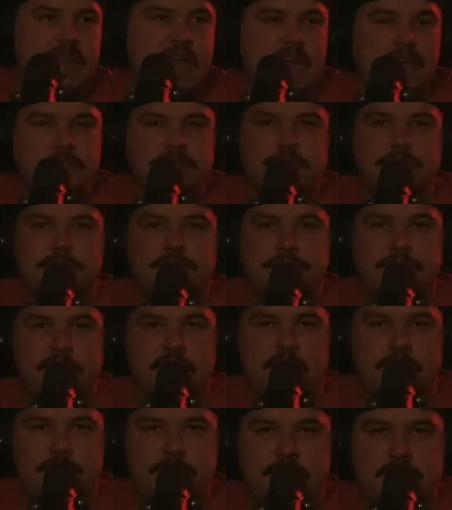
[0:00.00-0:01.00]
a national
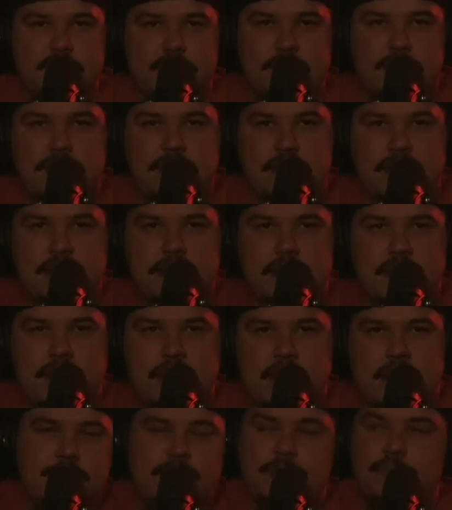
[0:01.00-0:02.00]
phenomenon.
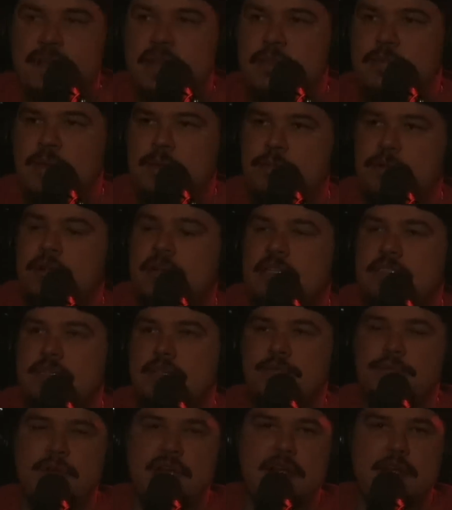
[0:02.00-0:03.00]
But many people
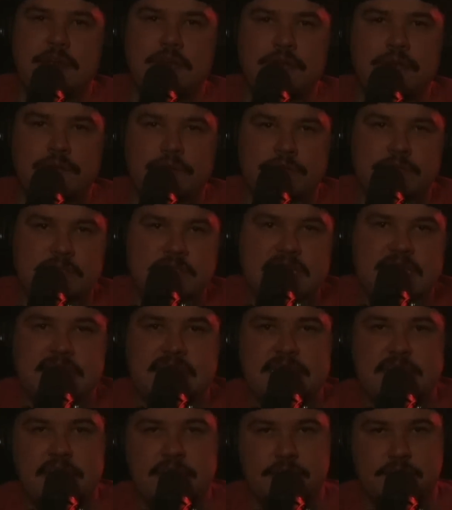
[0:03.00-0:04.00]
liked comparing cults they
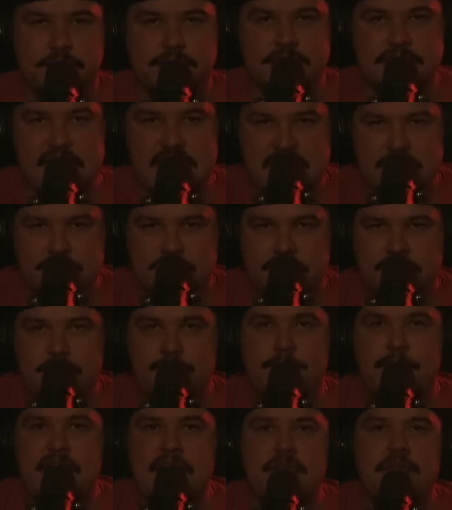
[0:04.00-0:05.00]
didn't understand to
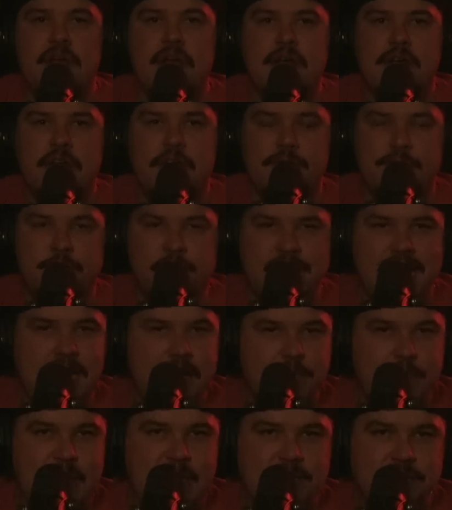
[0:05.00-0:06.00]
the bedrock of
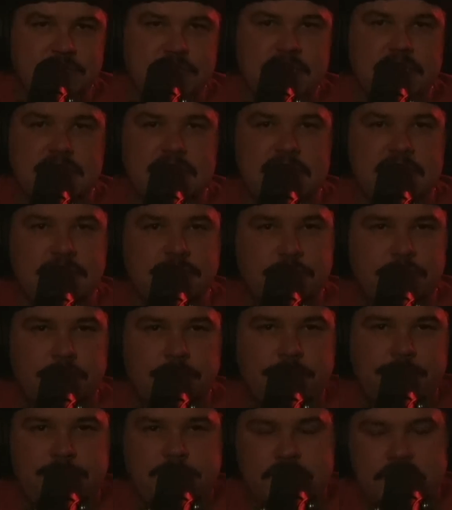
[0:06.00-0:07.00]
black magic and
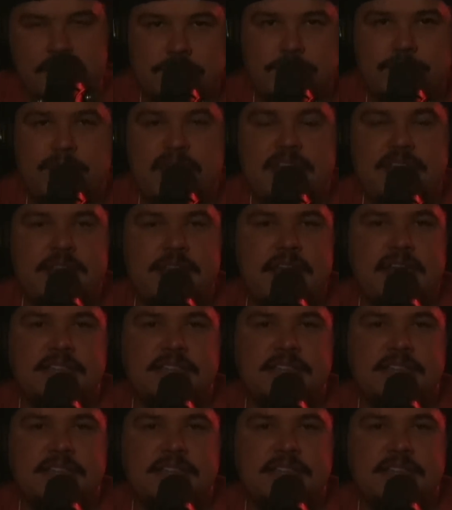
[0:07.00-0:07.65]
evil. So by the